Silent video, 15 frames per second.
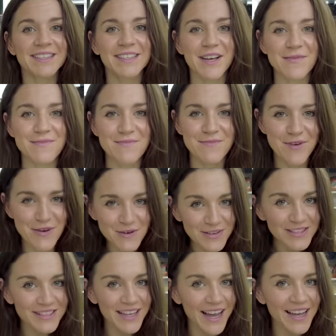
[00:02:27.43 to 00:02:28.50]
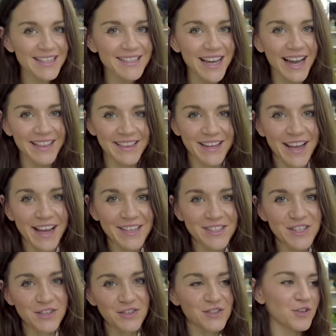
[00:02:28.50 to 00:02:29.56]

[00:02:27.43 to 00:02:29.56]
samosas at the cashier,